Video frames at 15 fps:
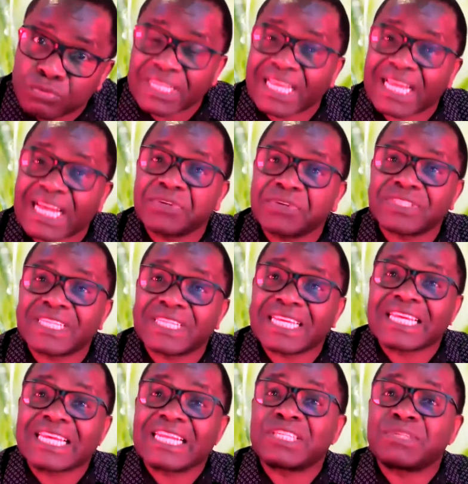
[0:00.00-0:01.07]
They cannot
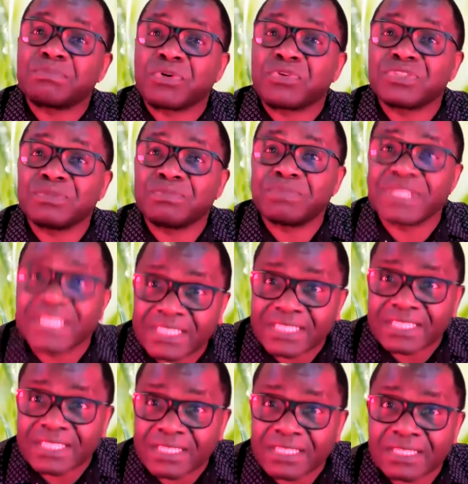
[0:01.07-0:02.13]
take
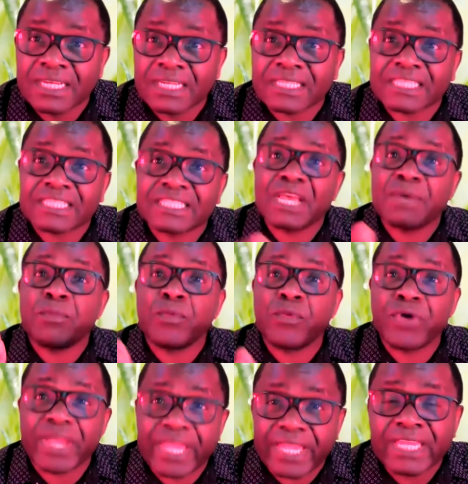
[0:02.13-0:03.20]
responsibility. The same
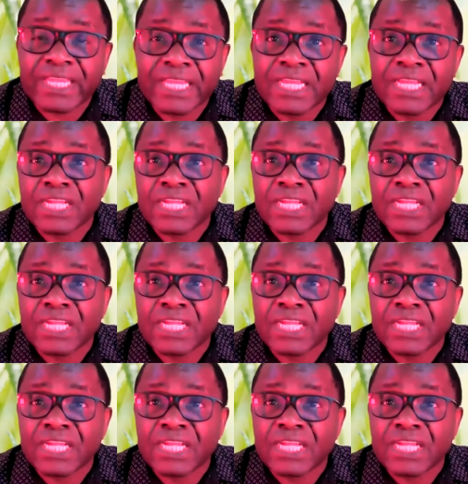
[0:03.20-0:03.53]
way